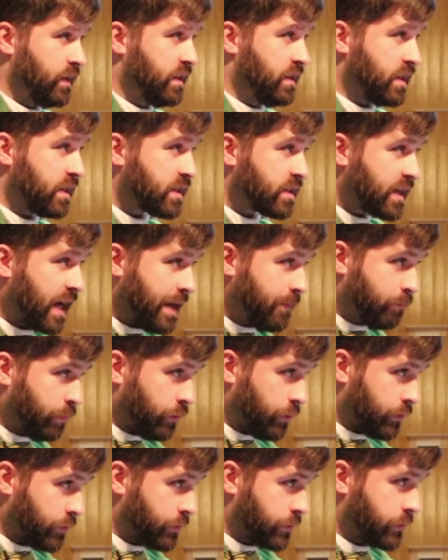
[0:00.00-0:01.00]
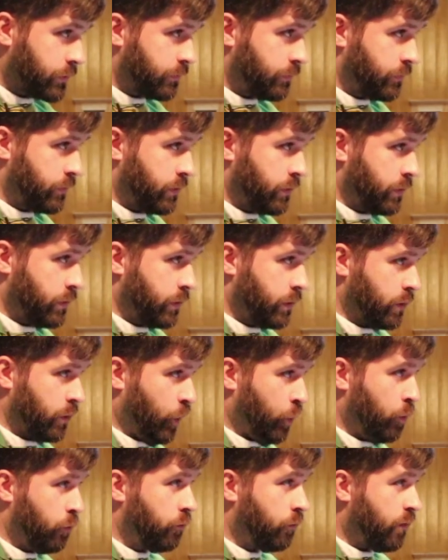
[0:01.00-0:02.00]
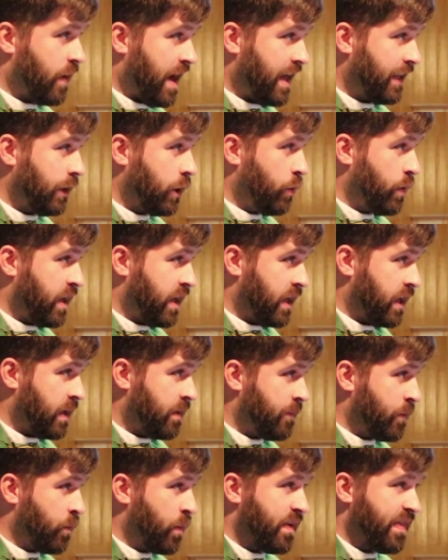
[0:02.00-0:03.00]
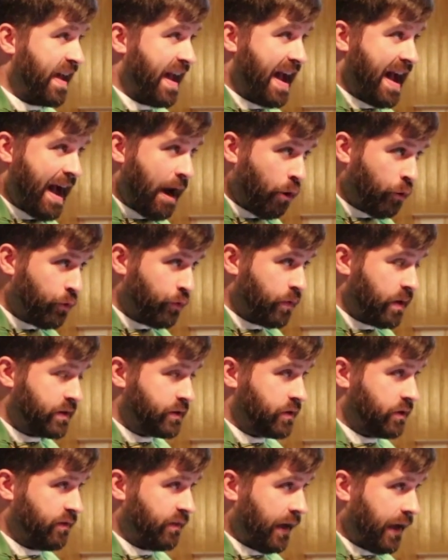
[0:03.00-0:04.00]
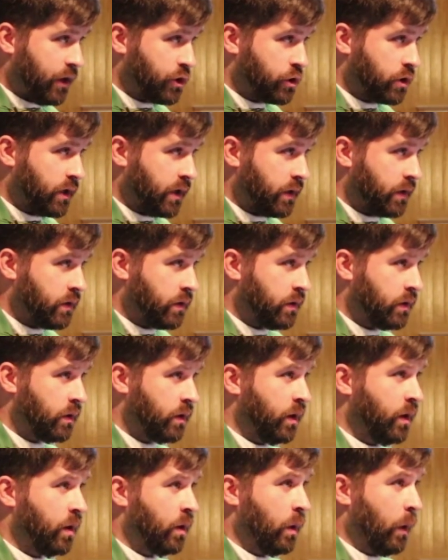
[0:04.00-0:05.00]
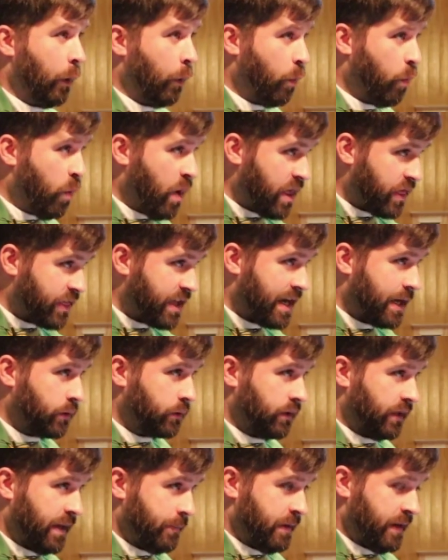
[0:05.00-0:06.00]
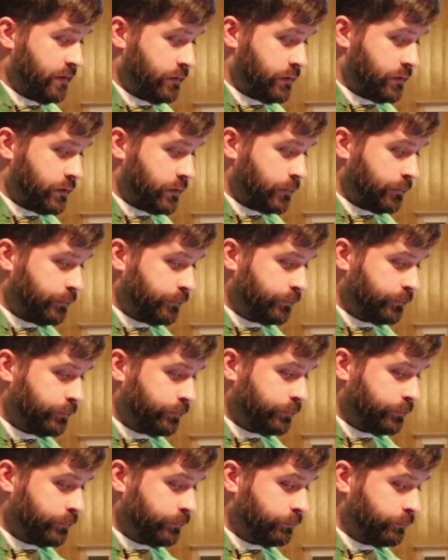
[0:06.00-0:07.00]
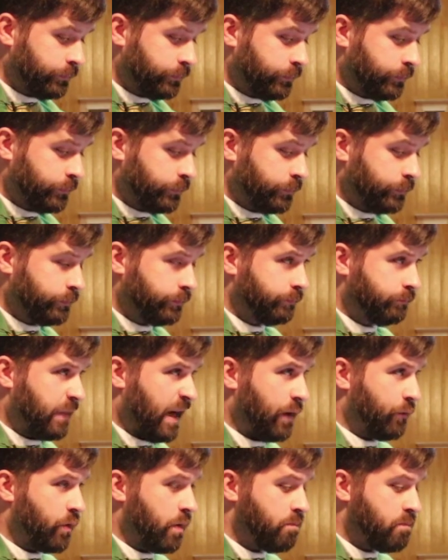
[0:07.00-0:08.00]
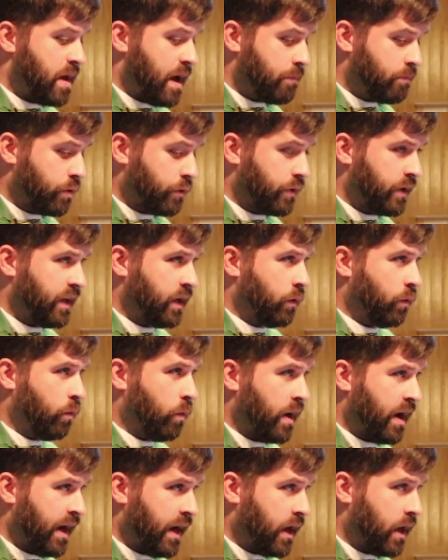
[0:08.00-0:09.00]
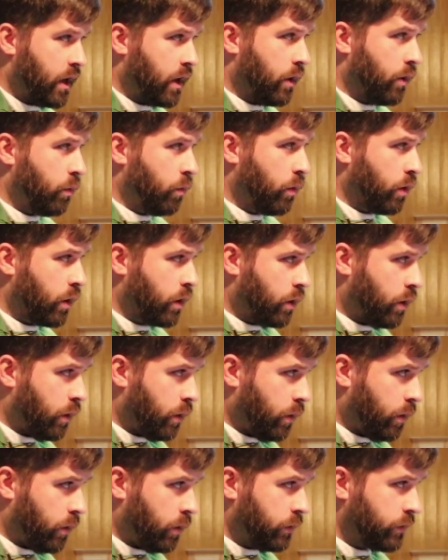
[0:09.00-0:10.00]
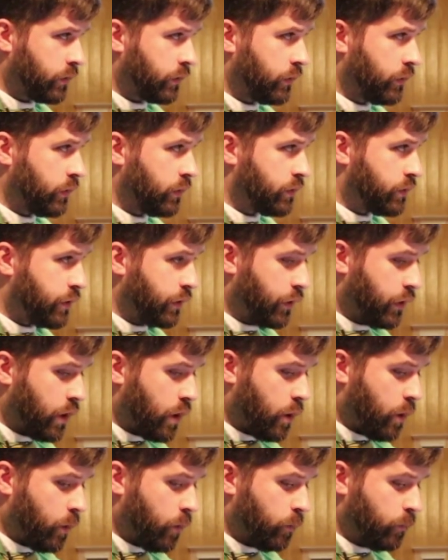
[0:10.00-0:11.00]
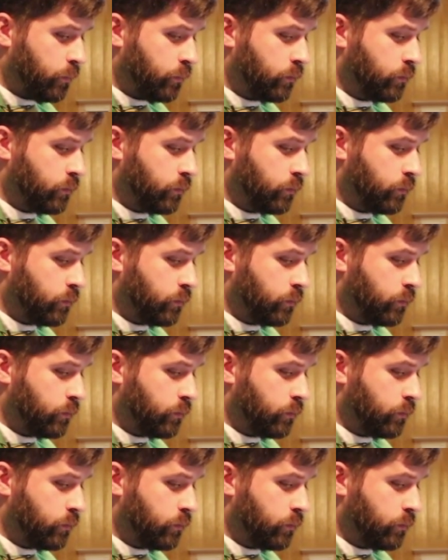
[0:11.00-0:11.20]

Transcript: disciples who follow Him without reservation, without limits. By remembering where we're called to go.